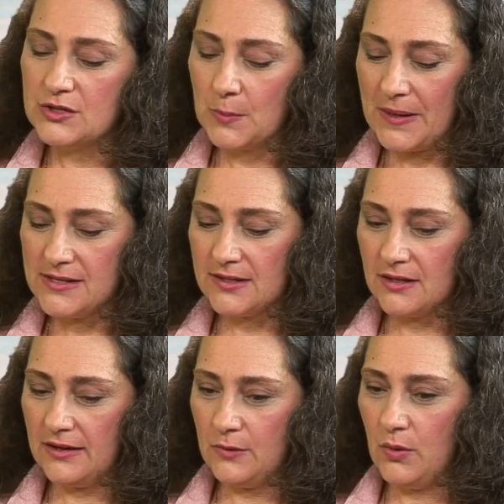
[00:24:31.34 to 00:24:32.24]

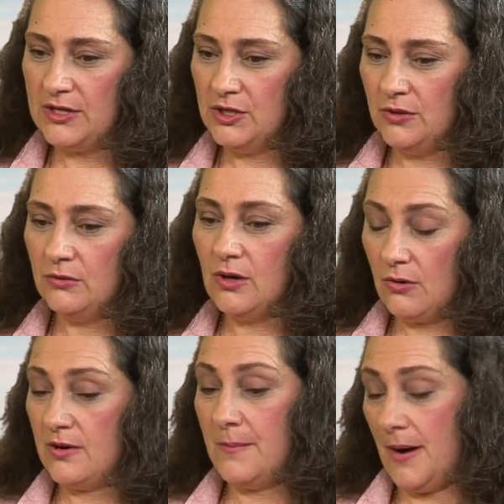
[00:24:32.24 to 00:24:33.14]
basically, when you
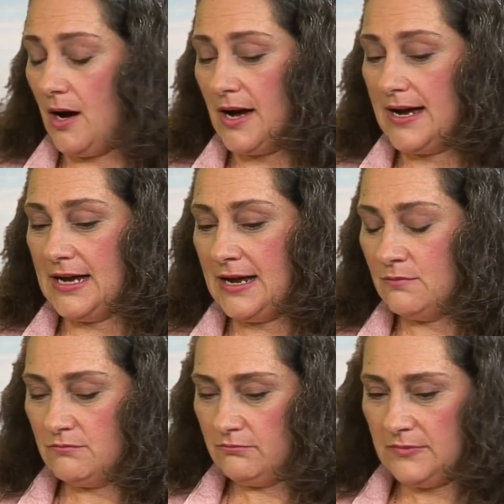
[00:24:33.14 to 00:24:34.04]
go to buy
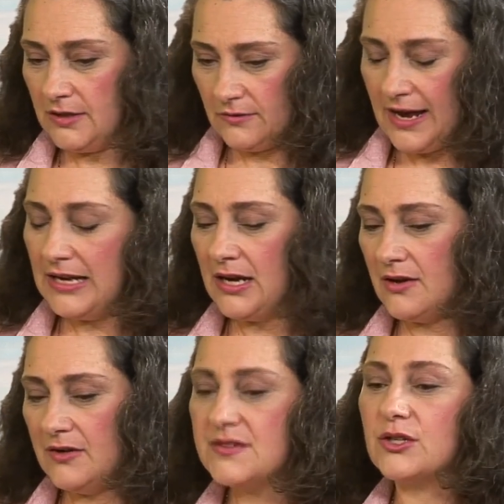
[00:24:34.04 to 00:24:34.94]
any
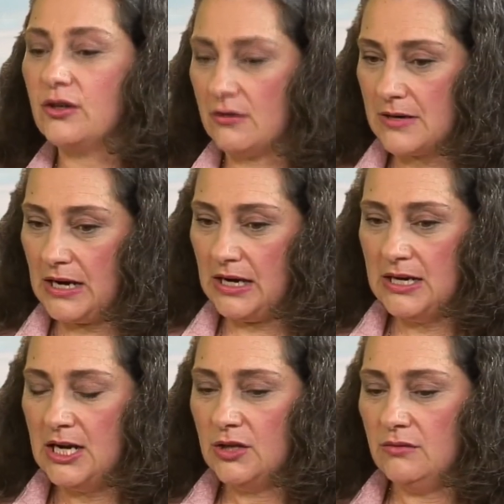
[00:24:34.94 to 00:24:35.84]
kind of security,
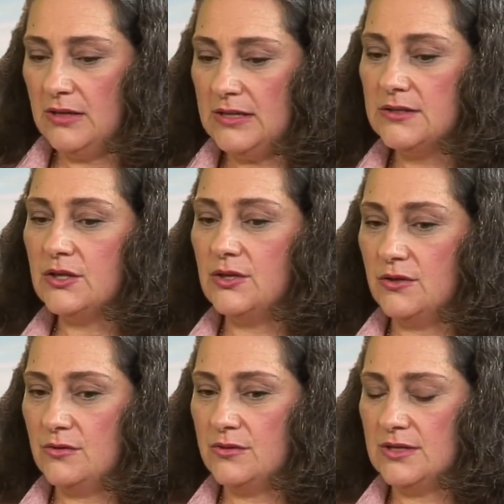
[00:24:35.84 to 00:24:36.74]
you need to
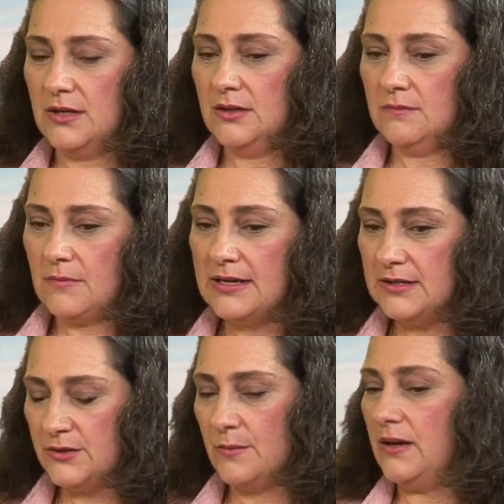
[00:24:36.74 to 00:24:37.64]
use an
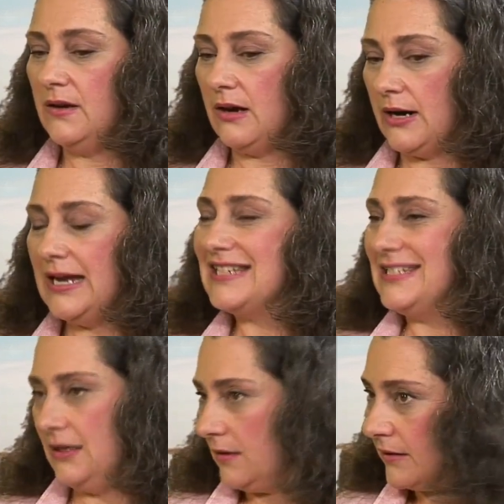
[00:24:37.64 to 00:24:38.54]
intermediary, a
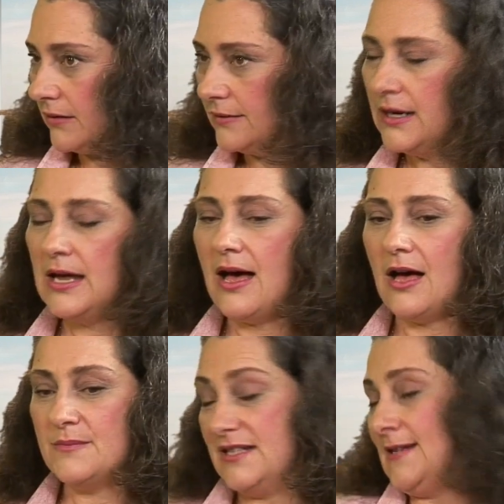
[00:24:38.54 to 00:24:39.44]
dealer,
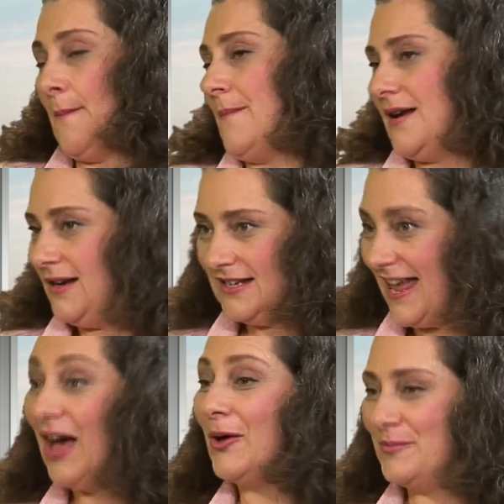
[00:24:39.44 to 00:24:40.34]
somebody to
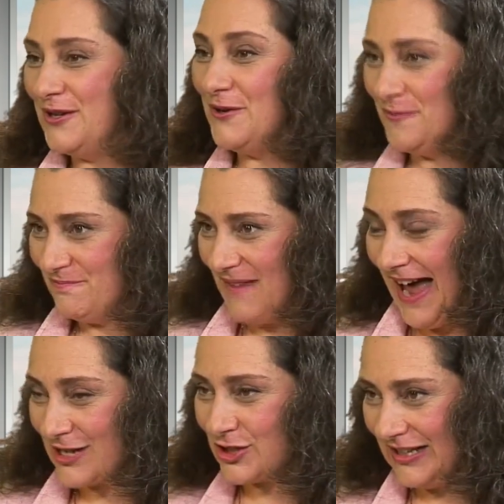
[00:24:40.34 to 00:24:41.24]
help you
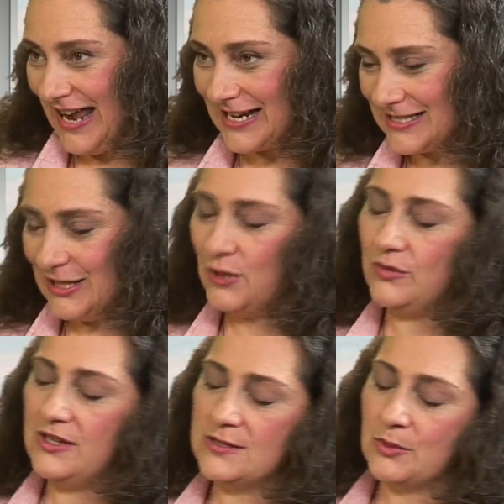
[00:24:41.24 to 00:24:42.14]
actually execute
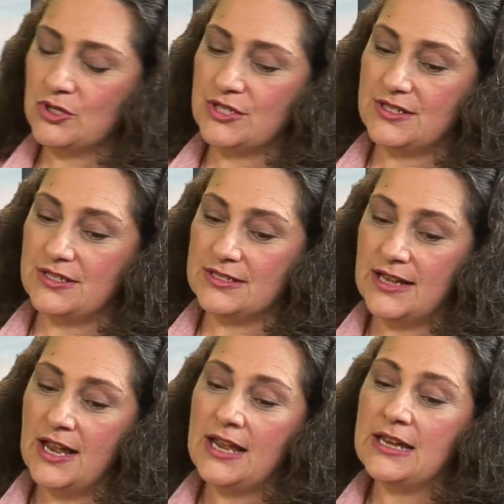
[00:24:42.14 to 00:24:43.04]
these purchases.
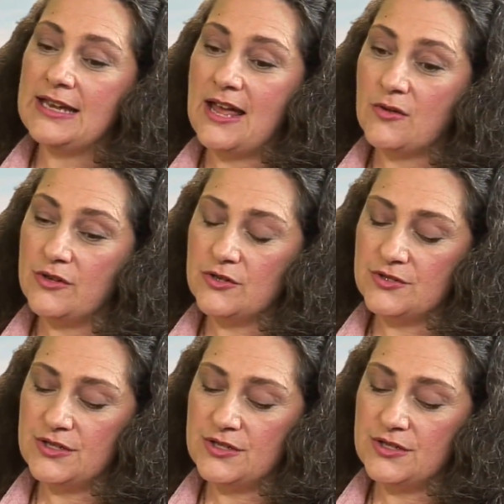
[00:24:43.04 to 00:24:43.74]
Now, there